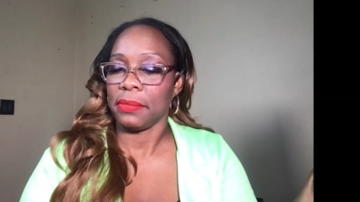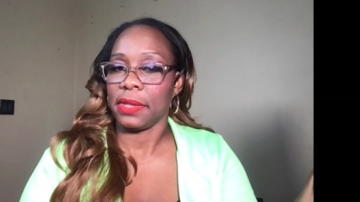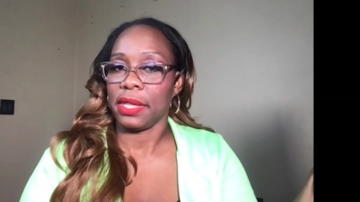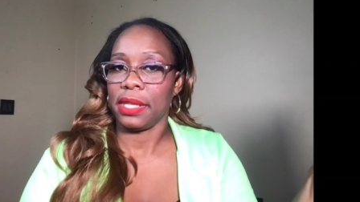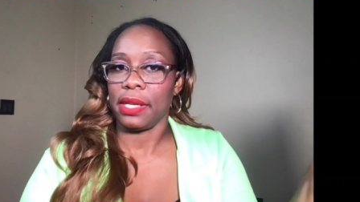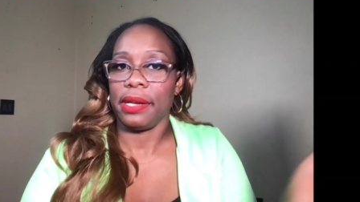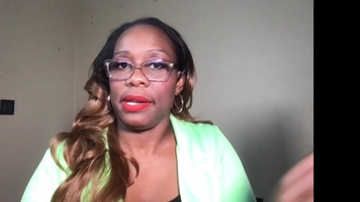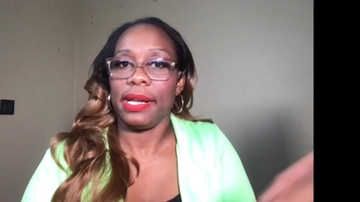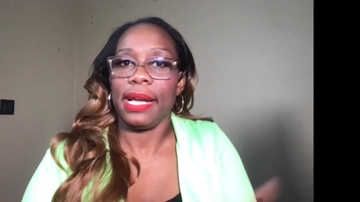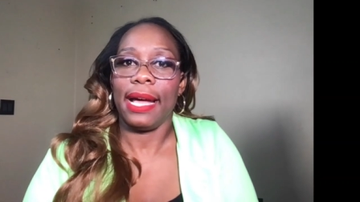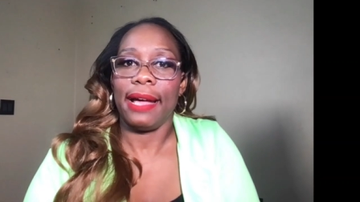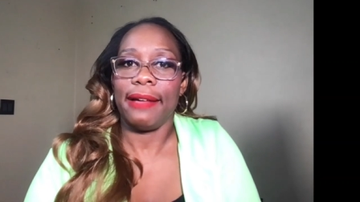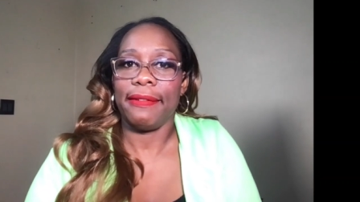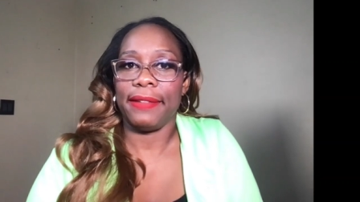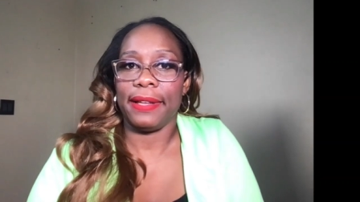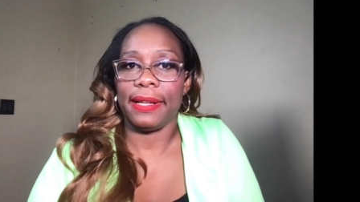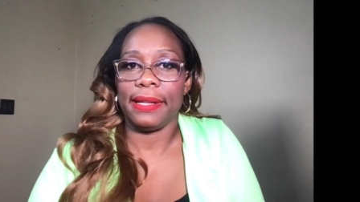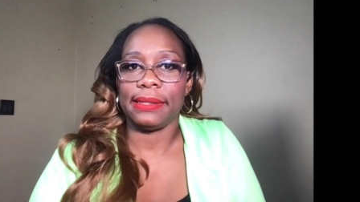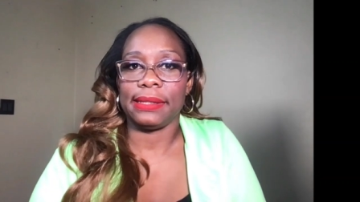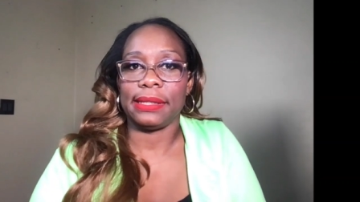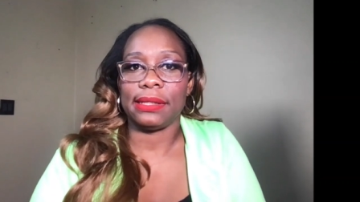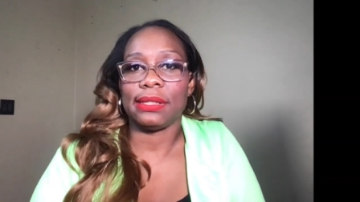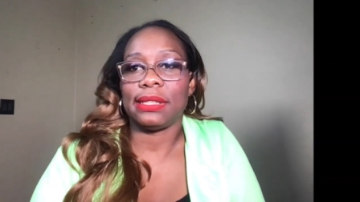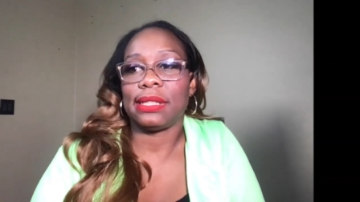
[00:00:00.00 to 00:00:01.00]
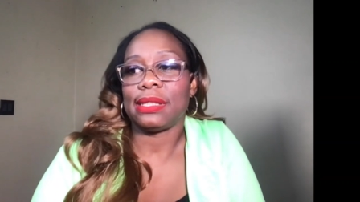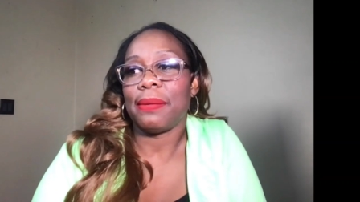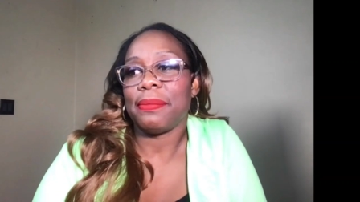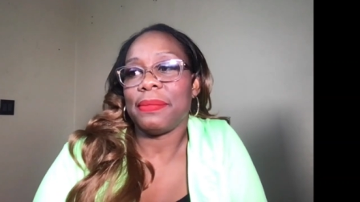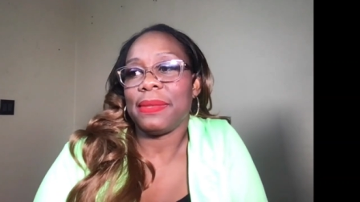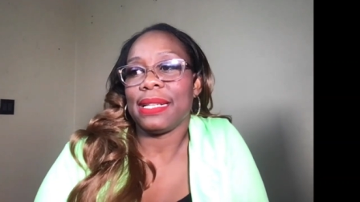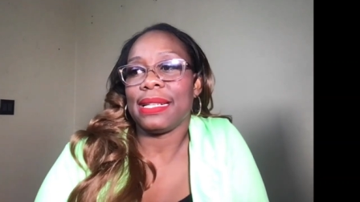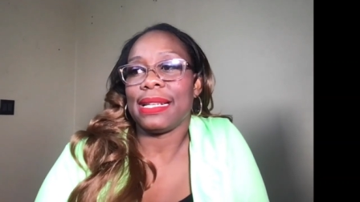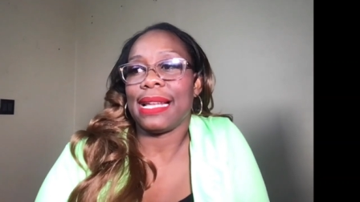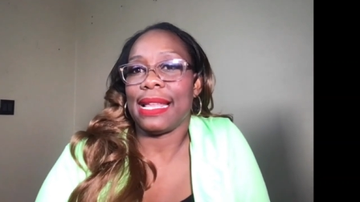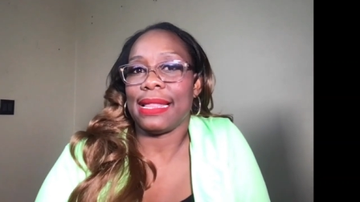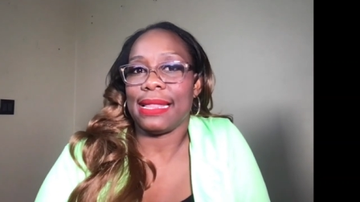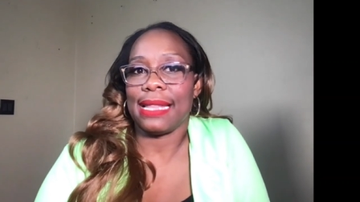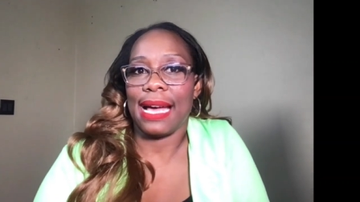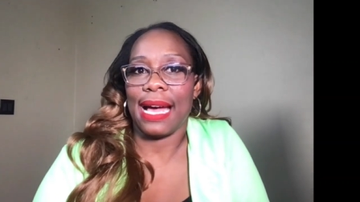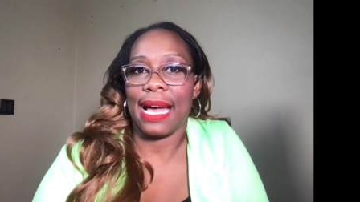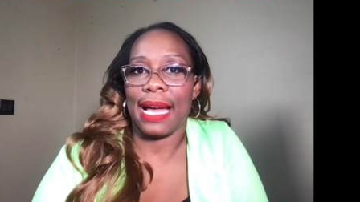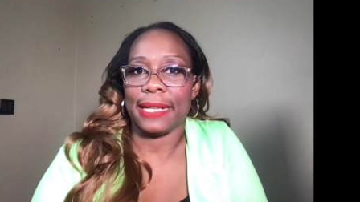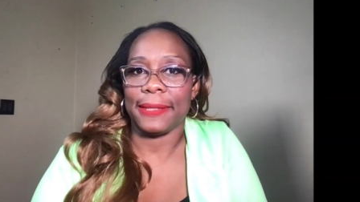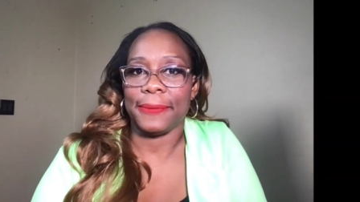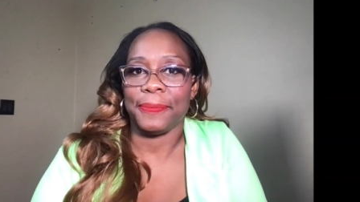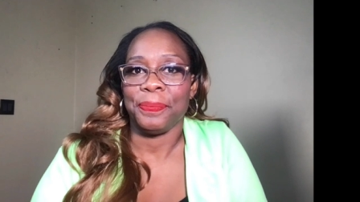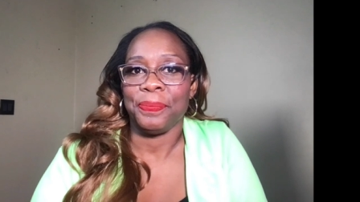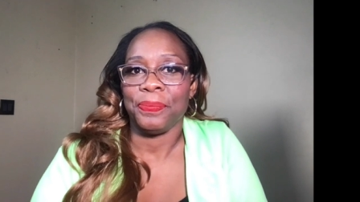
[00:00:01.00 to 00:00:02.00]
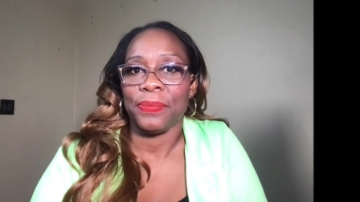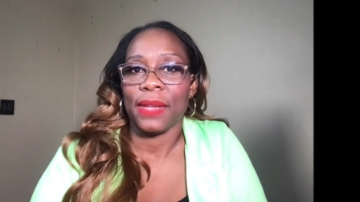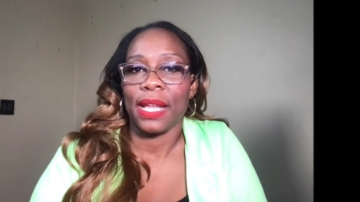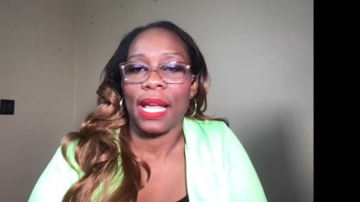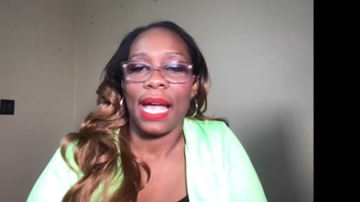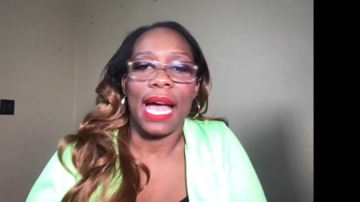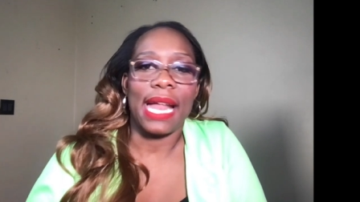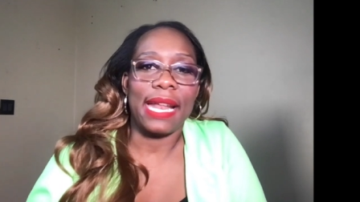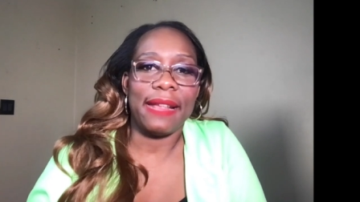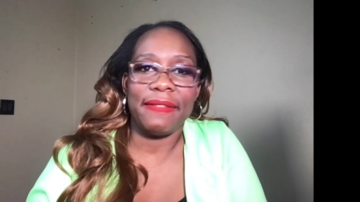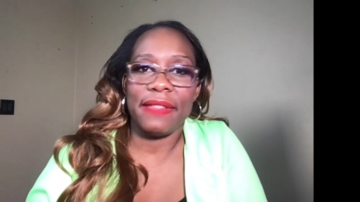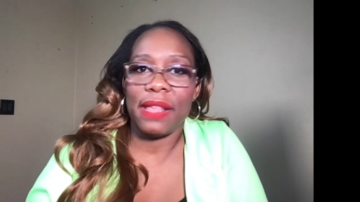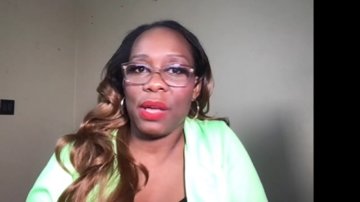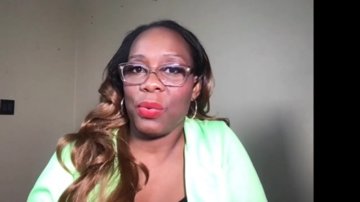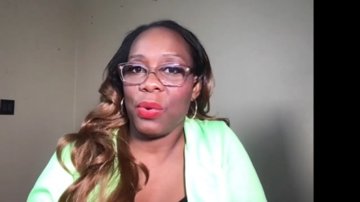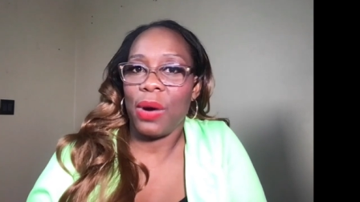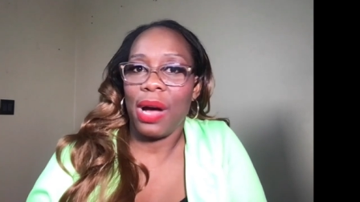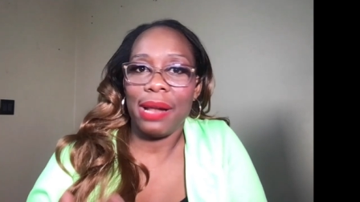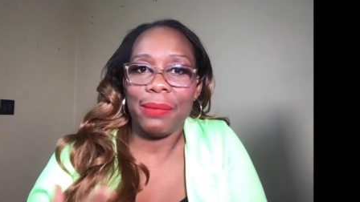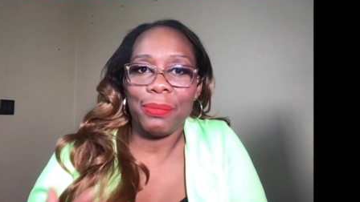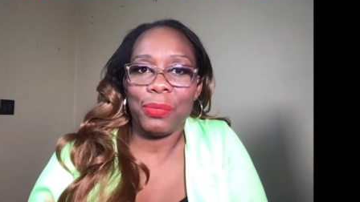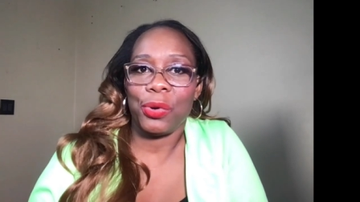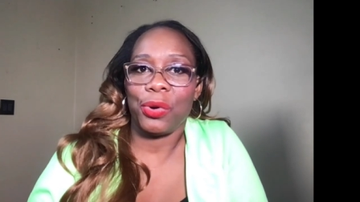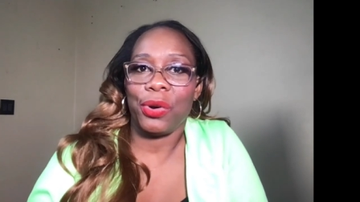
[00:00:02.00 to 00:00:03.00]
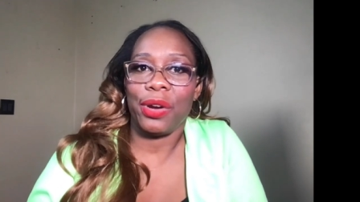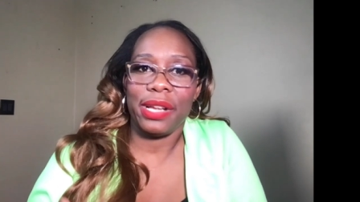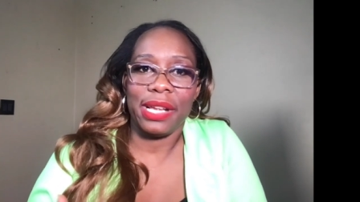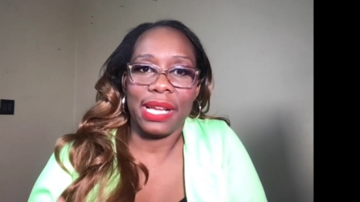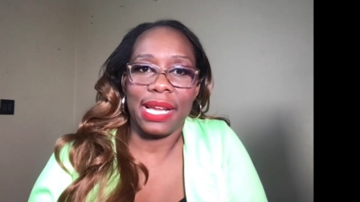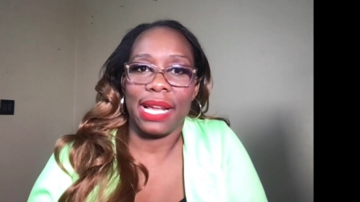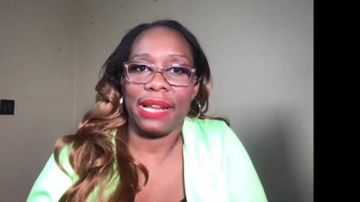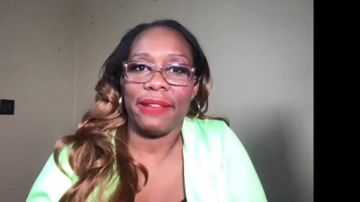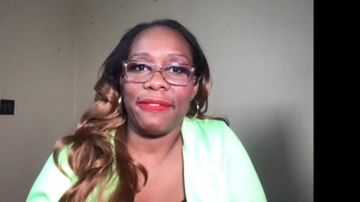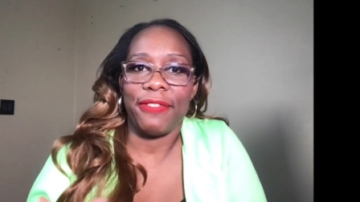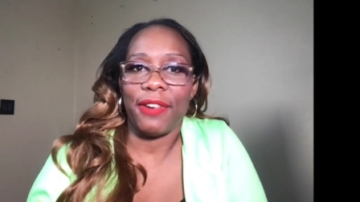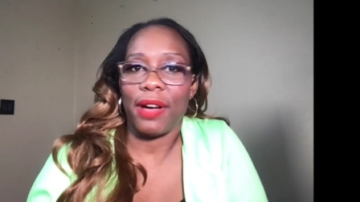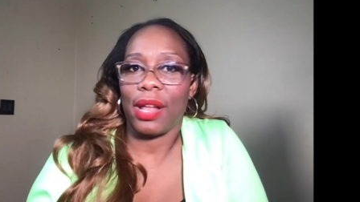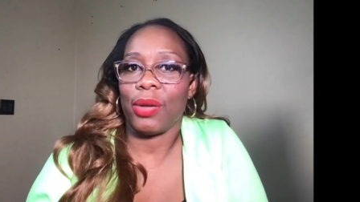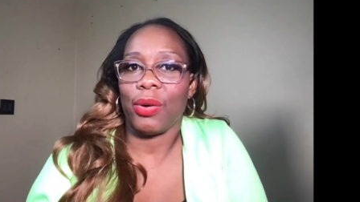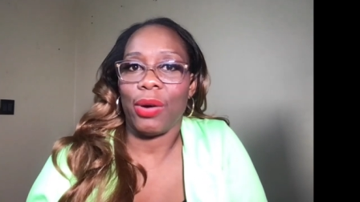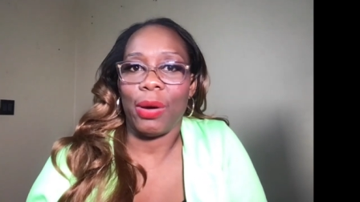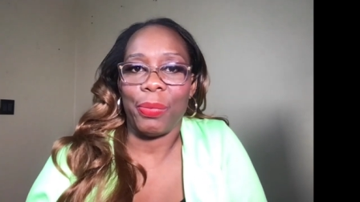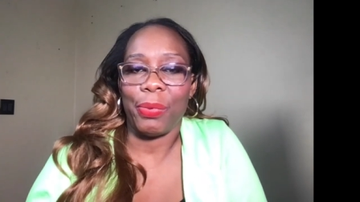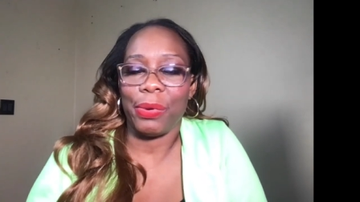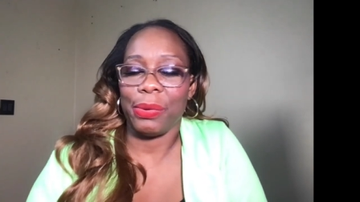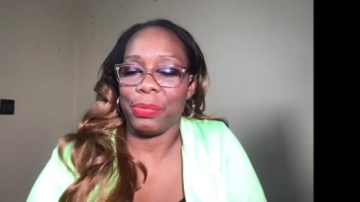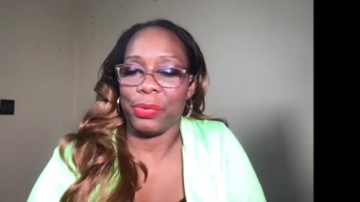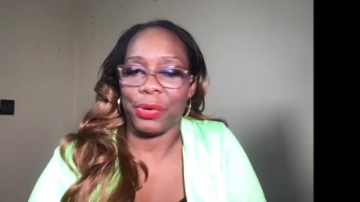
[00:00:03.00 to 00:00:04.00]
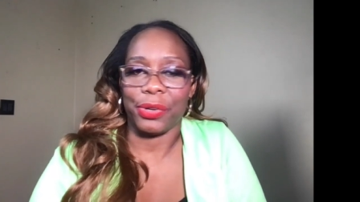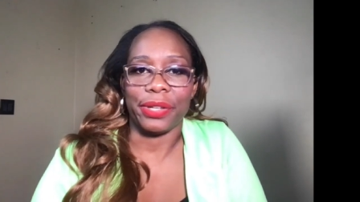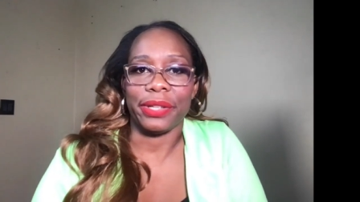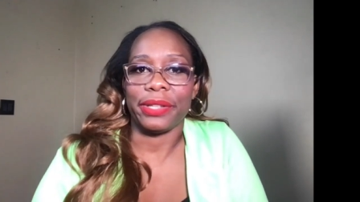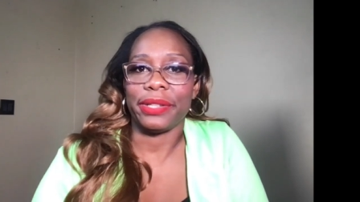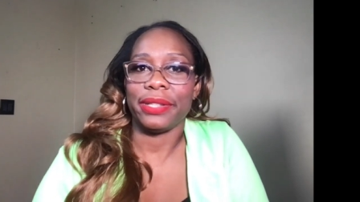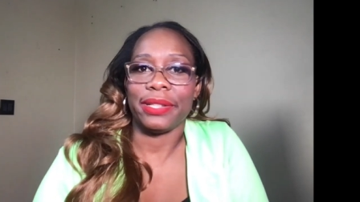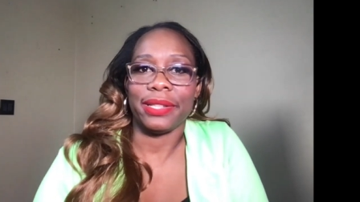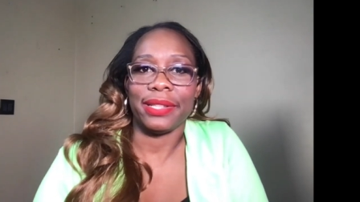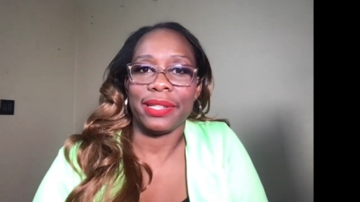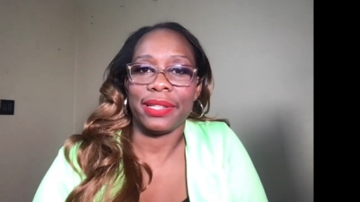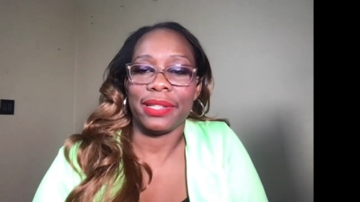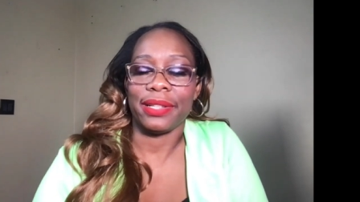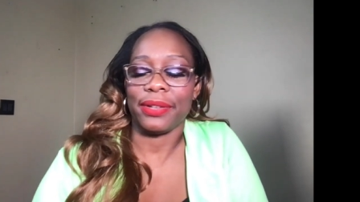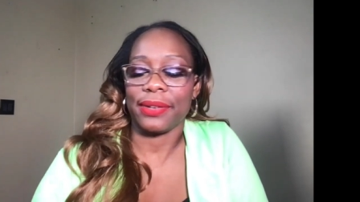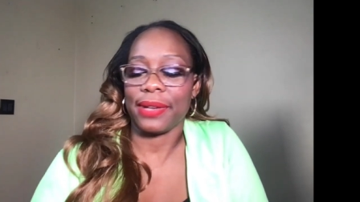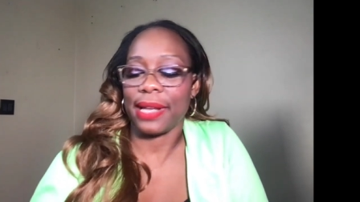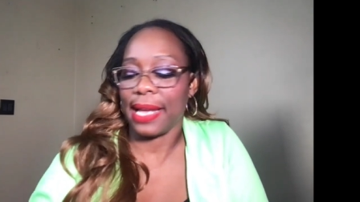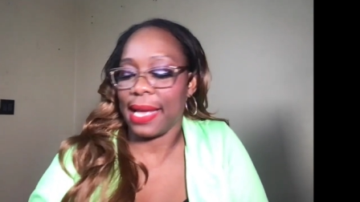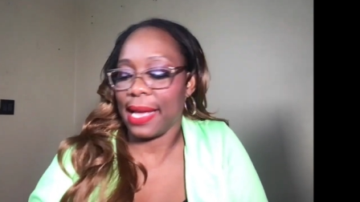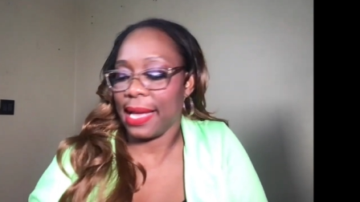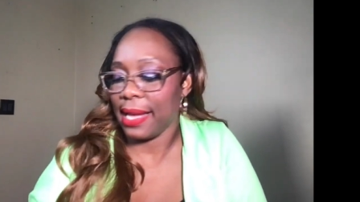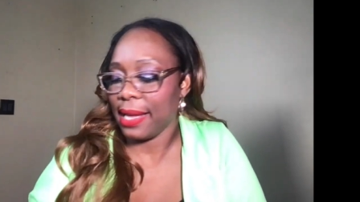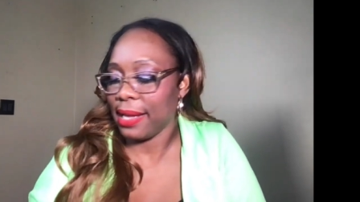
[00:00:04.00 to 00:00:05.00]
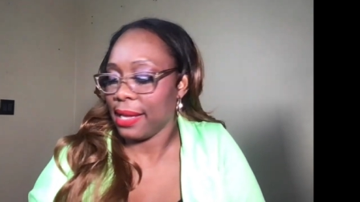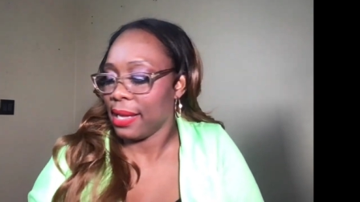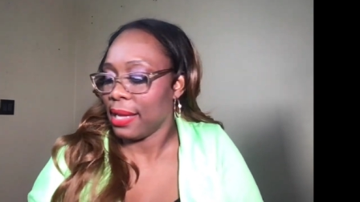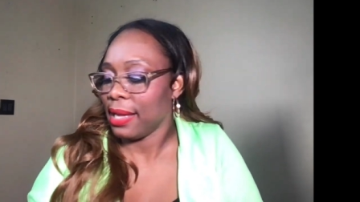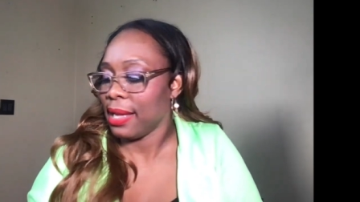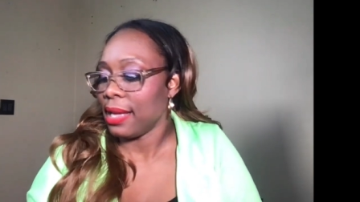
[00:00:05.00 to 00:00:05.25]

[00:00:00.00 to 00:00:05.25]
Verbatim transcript: There you have it. So something like that. And if they want more, you can follow up with more. Okay.